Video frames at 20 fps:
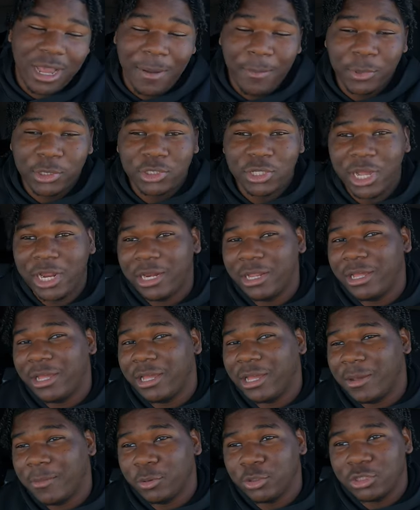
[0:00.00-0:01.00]
I'm gonna try to,
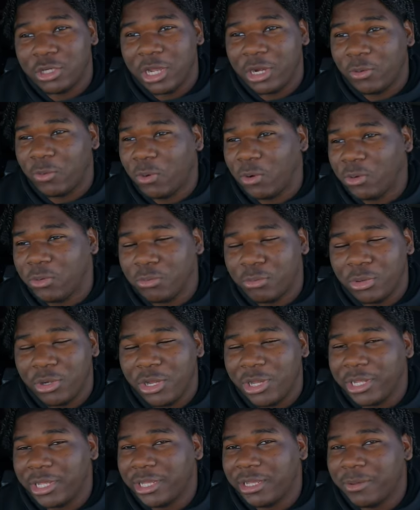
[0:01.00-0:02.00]
I'm gonna try to work with
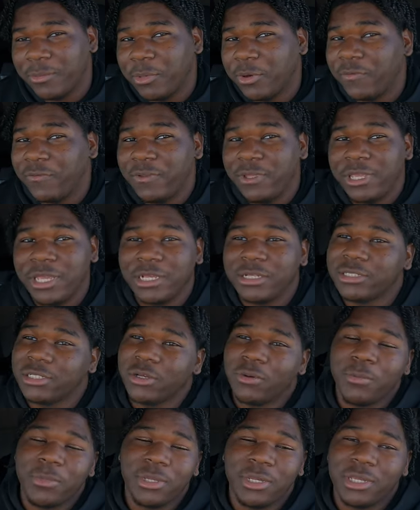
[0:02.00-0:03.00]
bro again. But if he counts
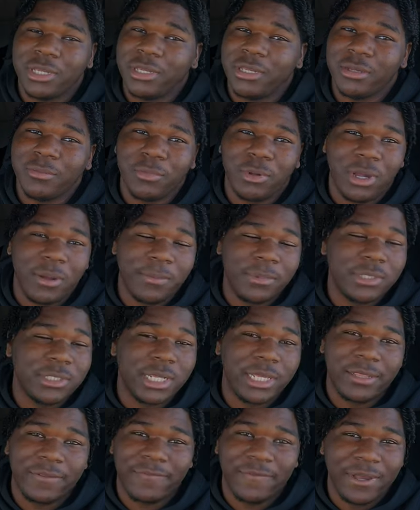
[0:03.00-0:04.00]
on me again, bro, I'm gonna
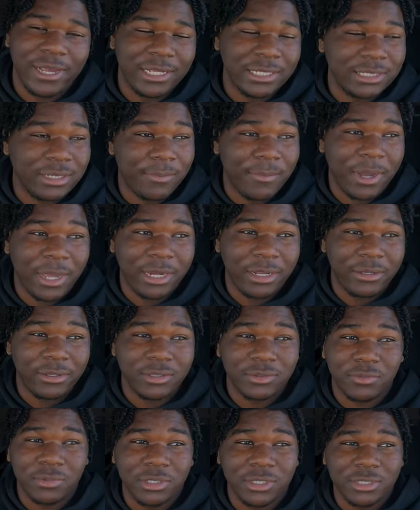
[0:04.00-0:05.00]
just have to find somebody
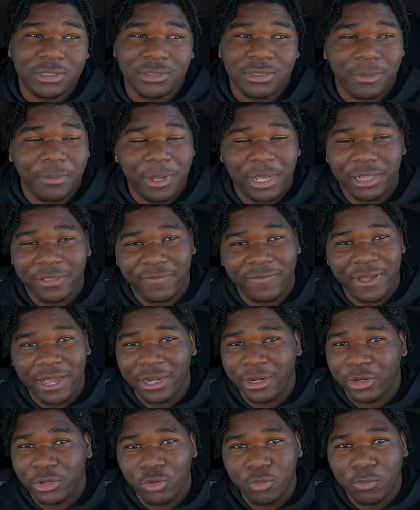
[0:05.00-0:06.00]
else, bro. I'm gonna have to
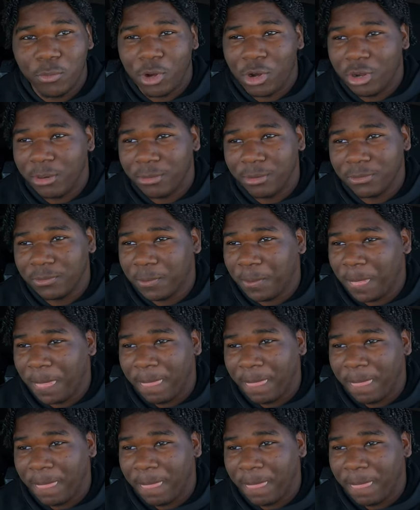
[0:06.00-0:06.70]
find a new barber.